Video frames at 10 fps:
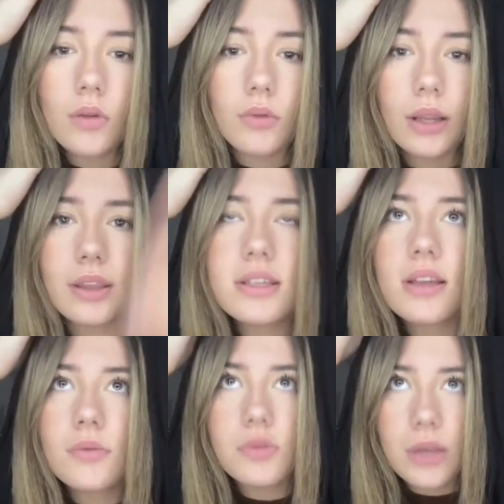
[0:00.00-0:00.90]
Right, this
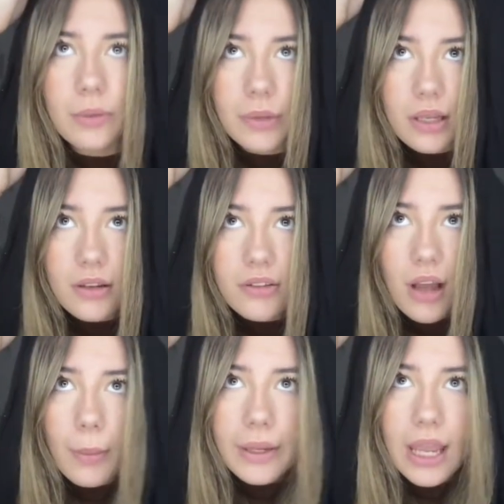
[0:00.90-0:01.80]
sounds weird, but you're going to
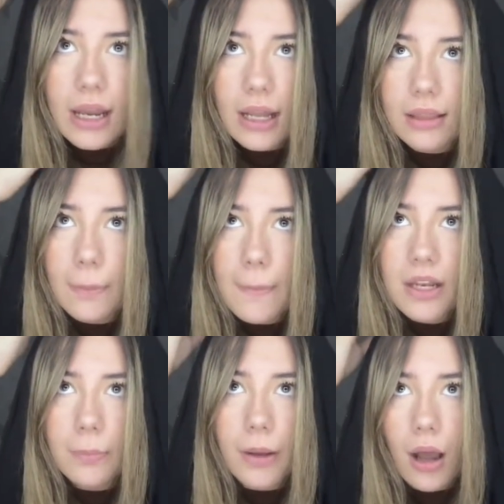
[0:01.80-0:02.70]
start by getting like the
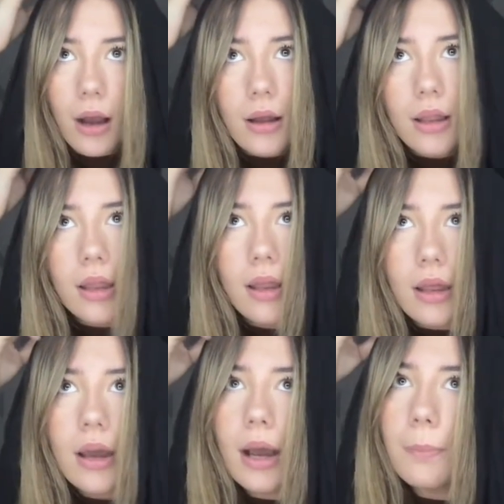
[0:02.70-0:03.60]
middle part
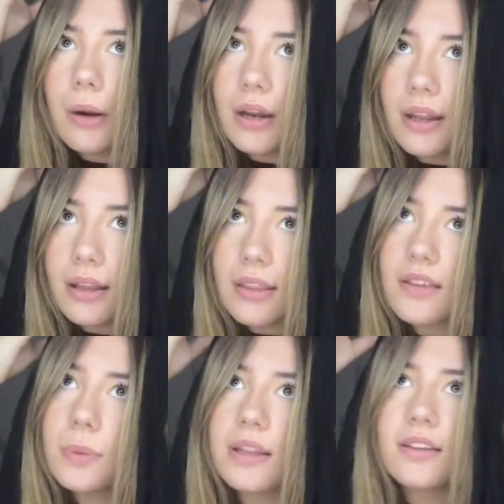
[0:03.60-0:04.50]
and putting
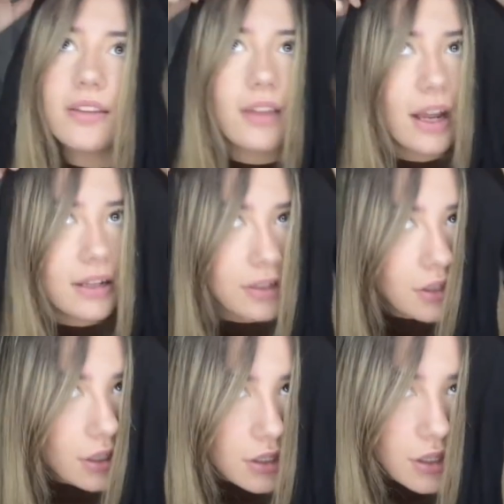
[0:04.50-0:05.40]
this bit to the side, and
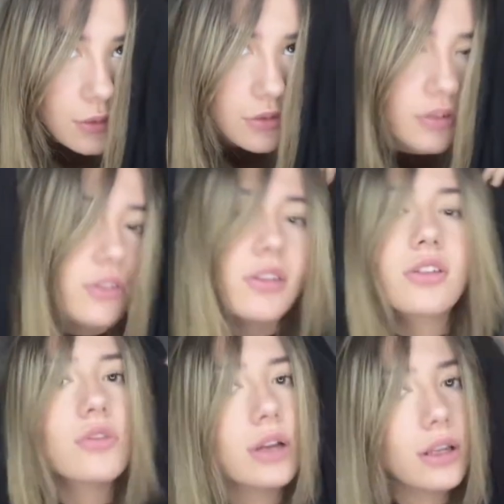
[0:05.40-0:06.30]
you're going to use just the
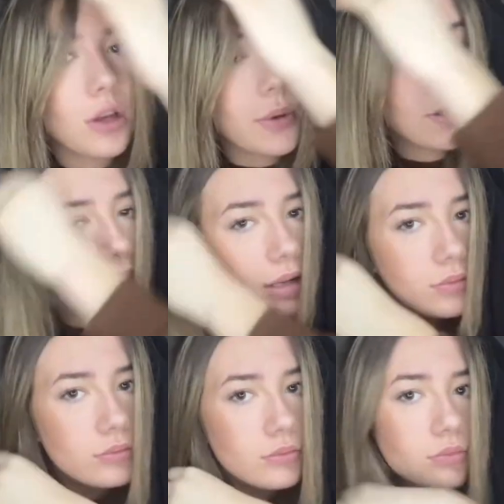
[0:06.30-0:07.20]
string going down.